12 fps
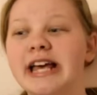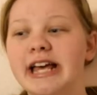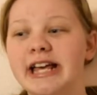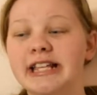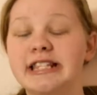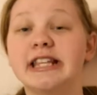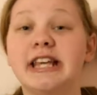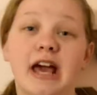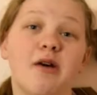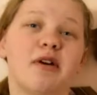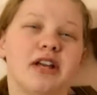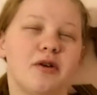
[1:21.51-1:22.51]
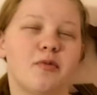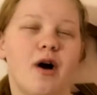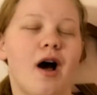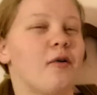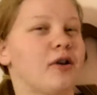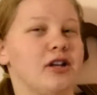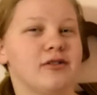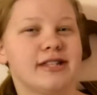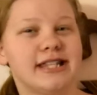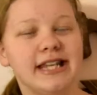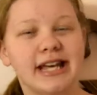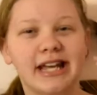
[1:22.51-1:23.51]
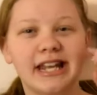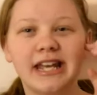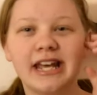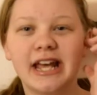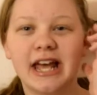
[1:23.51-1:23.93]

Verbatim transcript: is get what you want when you see it